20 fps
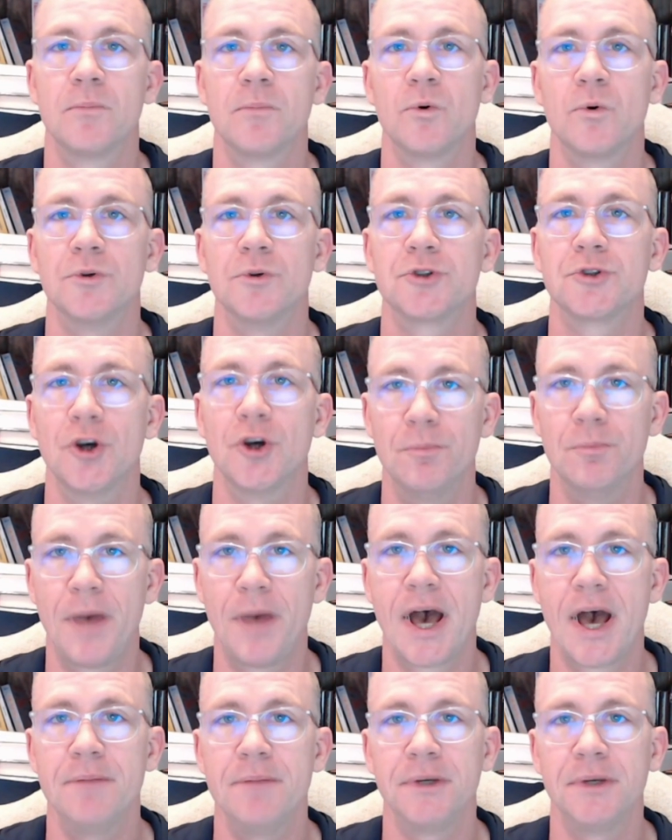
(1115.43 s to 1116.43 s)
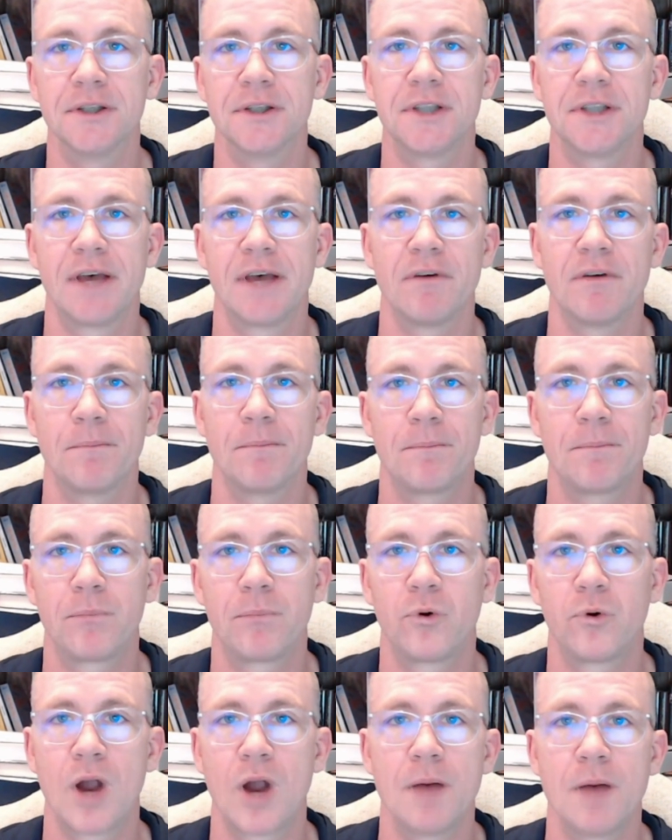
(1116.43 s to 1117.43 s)
boards go bad because they have a
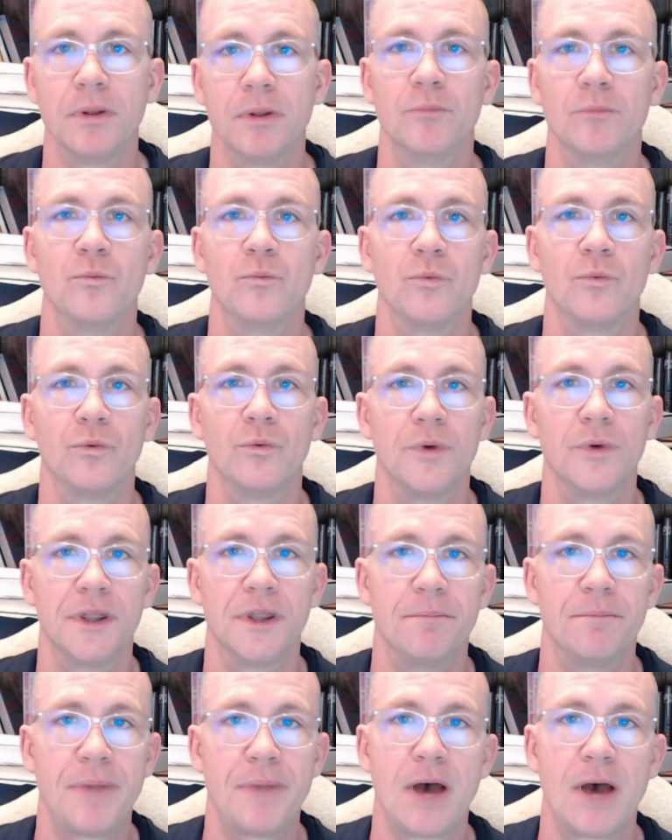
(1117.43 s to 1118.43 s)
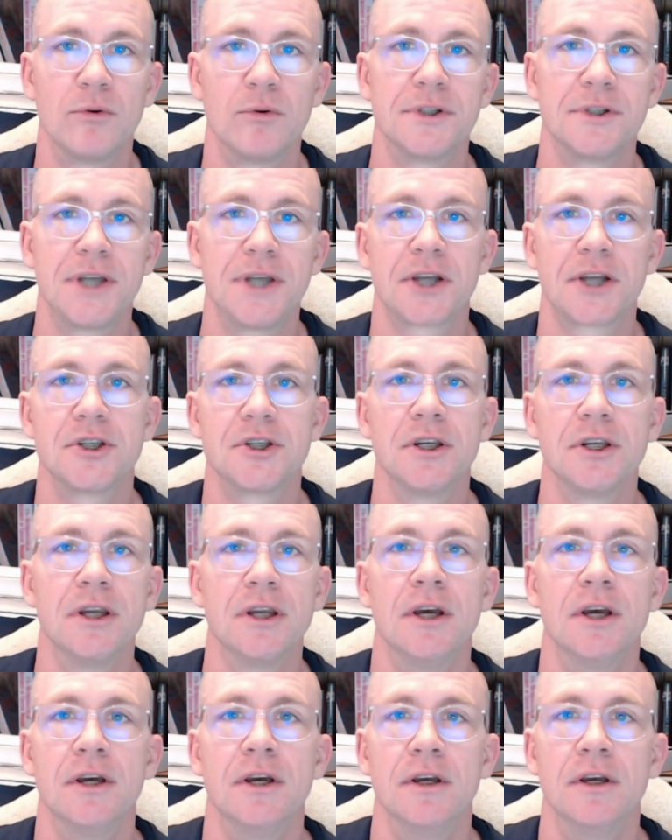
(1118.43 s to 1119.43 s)
problem with the power section.